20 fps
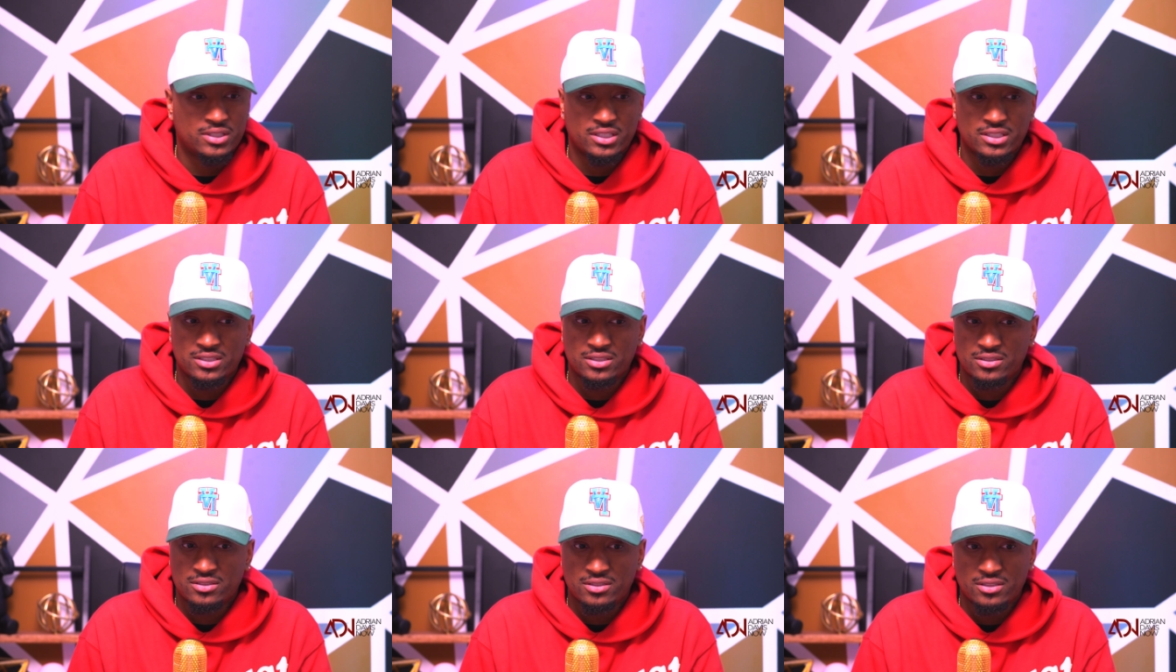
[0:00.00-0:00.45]

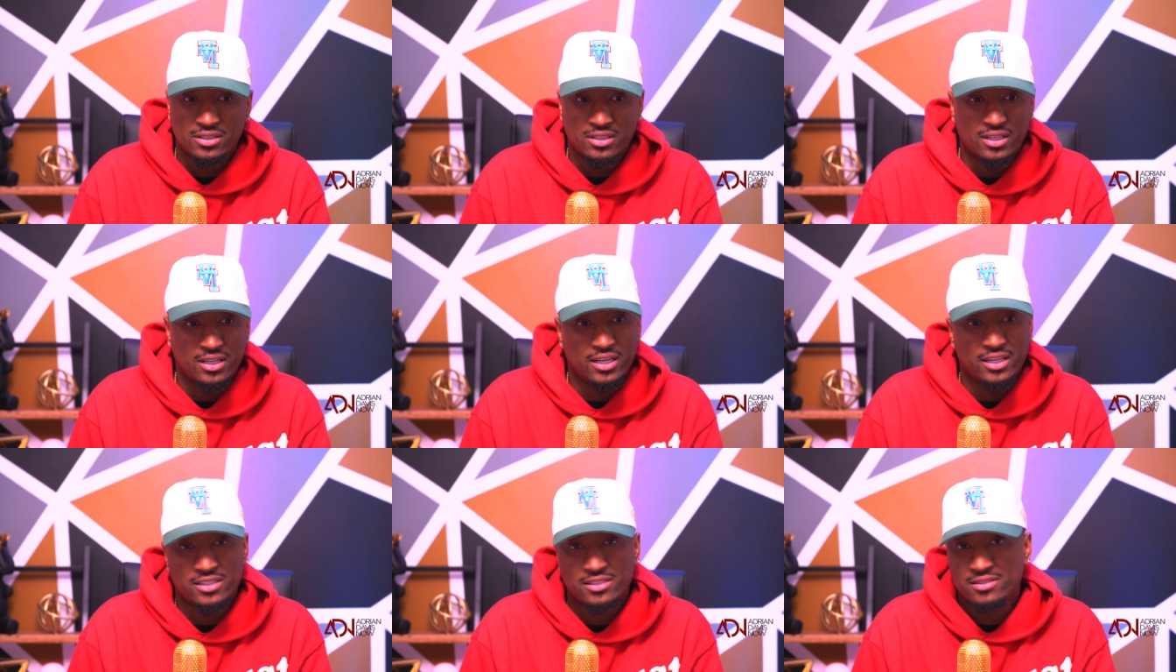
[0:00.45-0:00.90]
as
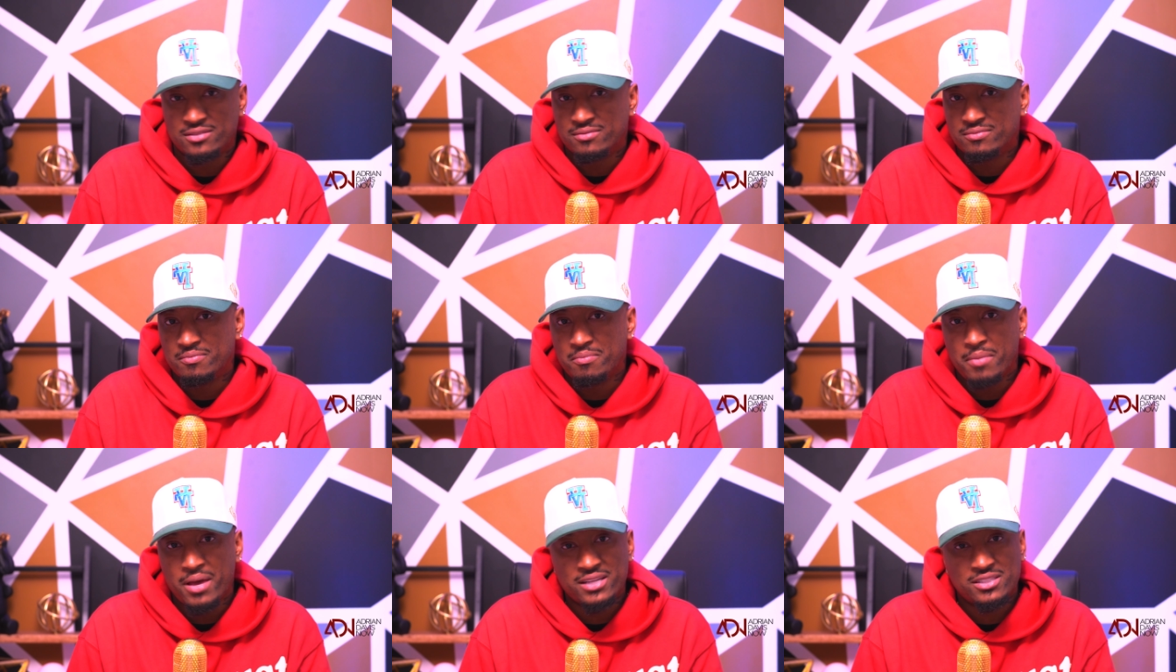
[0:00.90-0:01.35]
as
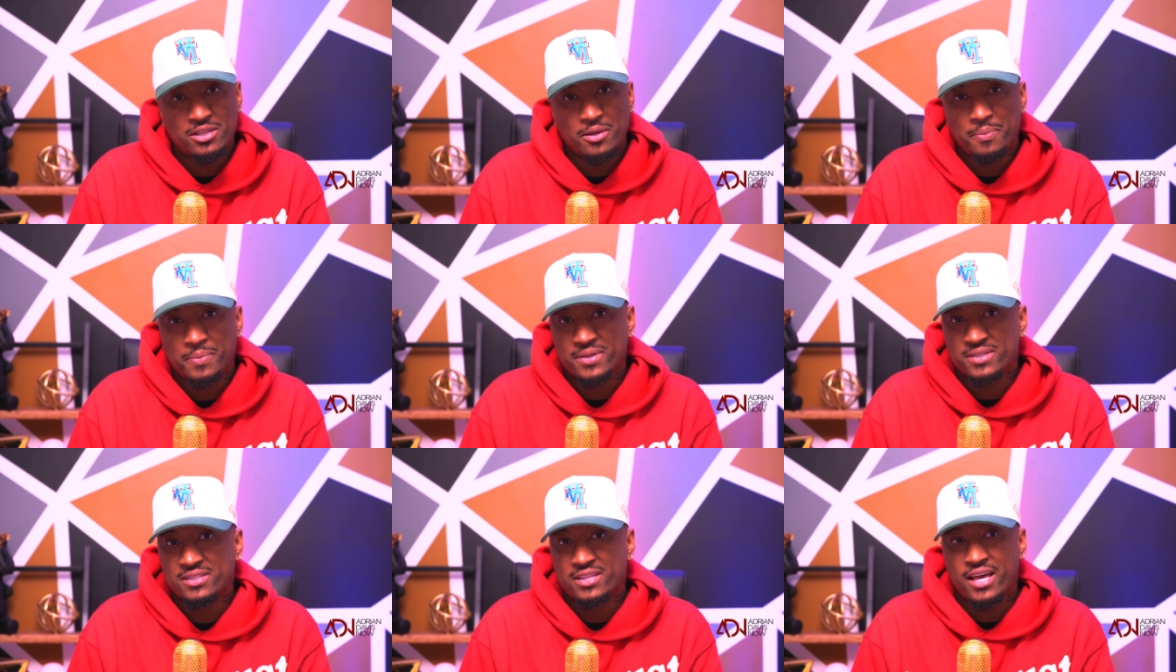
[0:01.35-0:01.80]
messed
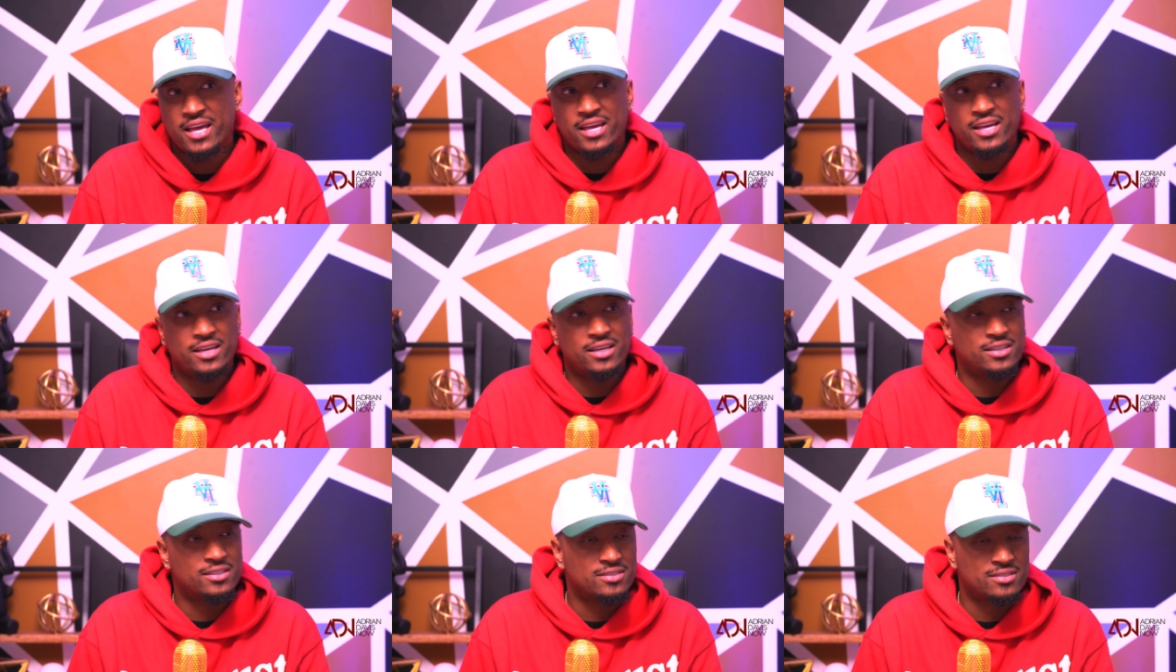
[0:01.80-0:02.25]
up as
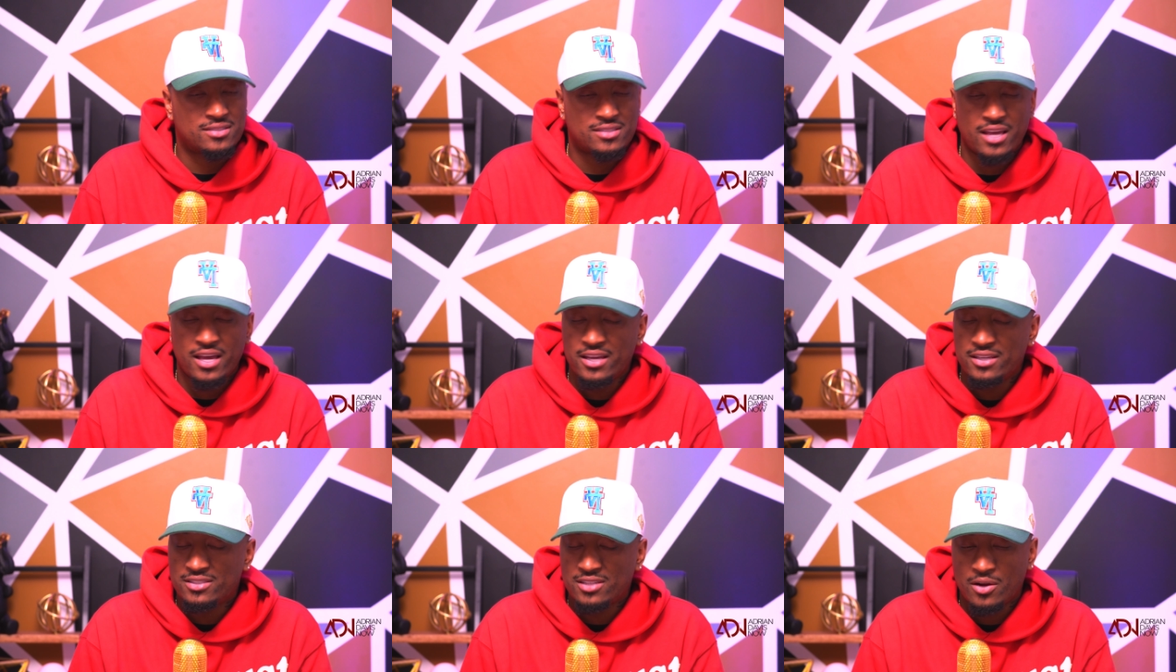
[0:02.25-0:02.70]
they
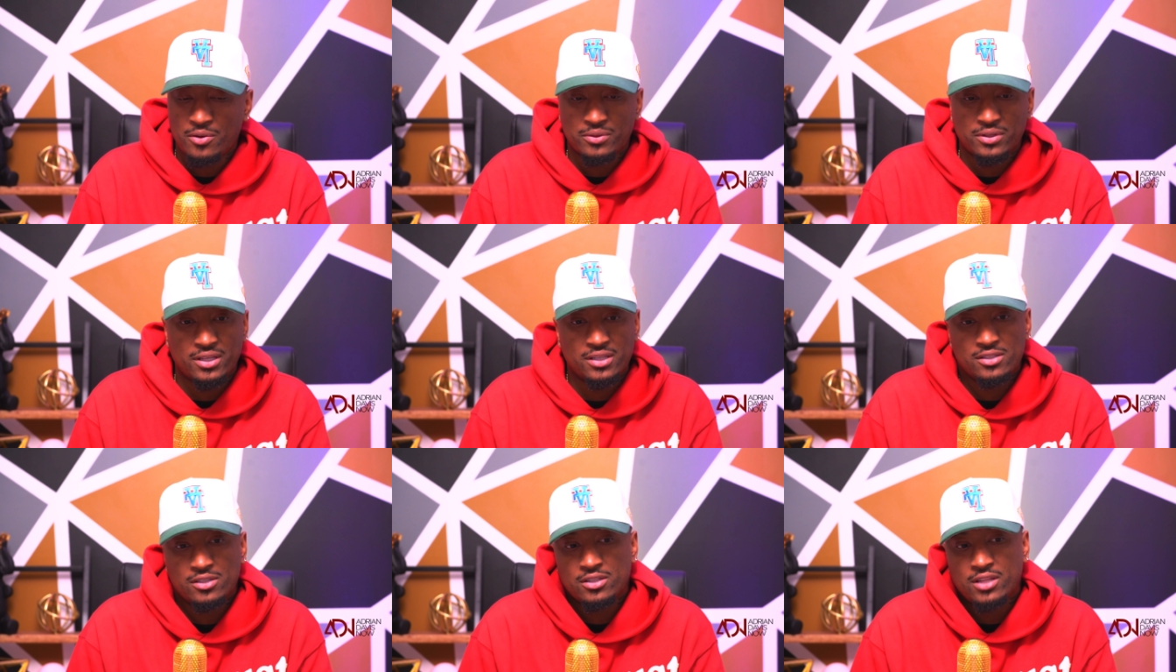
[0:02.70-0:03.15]
say certain
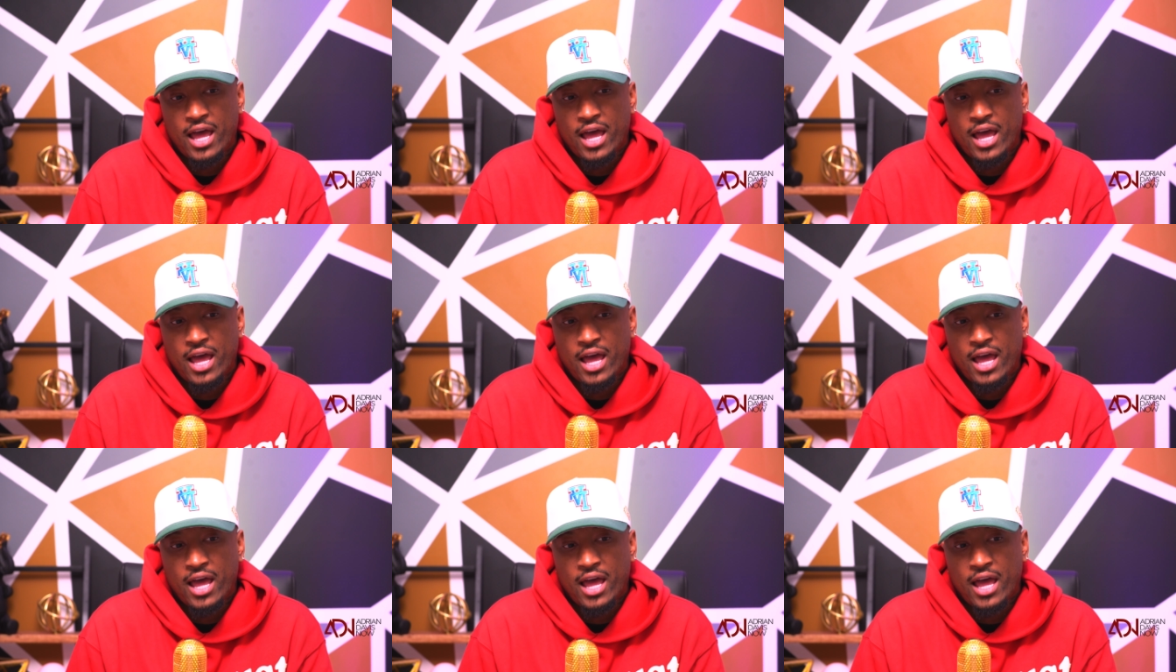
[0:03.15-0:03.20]
things.